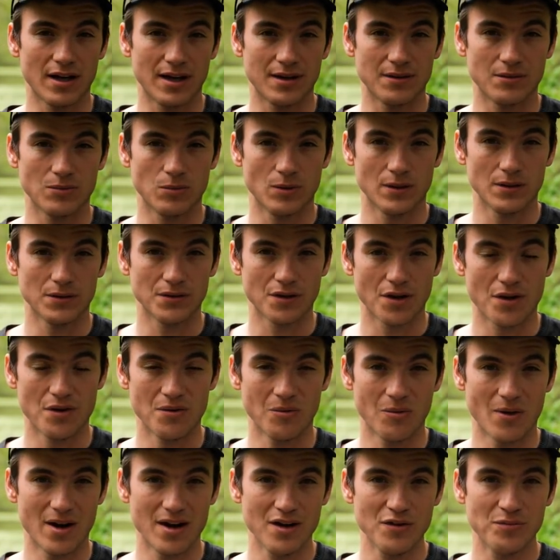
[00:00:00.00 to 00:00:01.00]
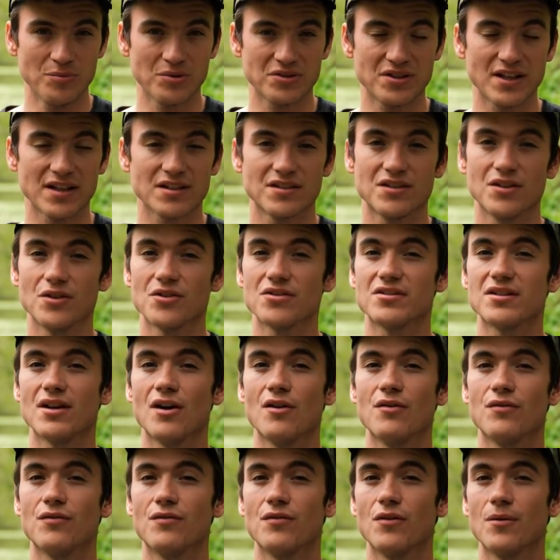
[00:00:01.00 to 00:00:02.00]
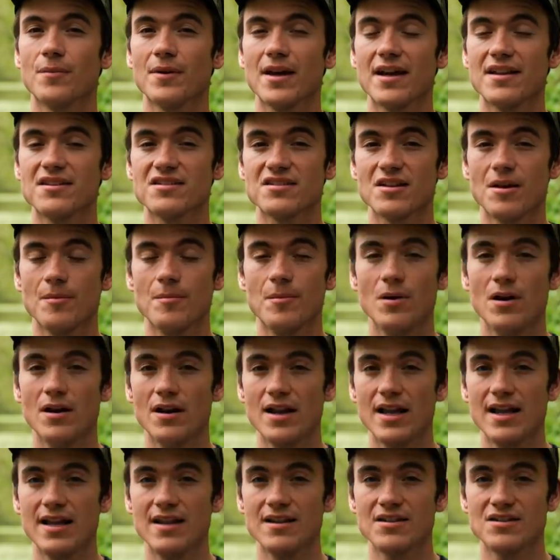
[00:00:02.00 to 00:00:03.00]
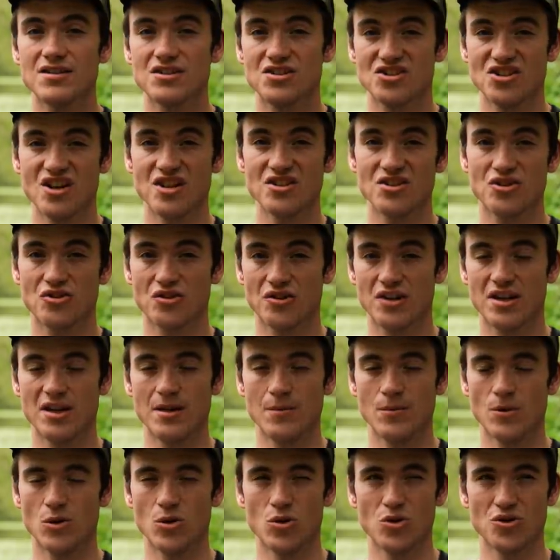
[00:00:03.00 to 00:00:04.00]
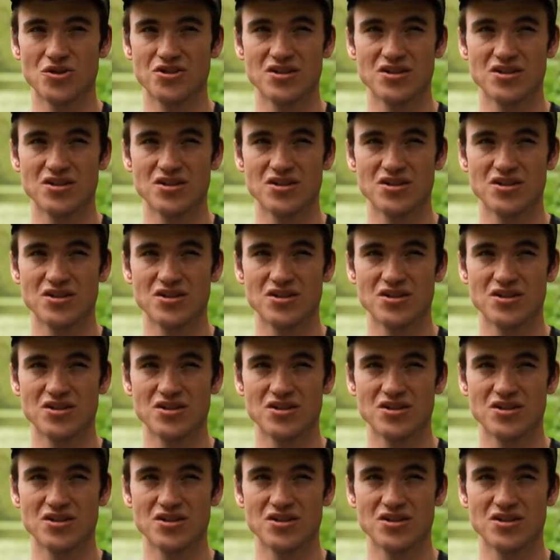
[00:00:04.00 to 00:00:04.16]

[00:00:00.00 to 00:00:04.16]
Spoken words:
and well-known way of protecting yourself from getting sunburnt is sun cream or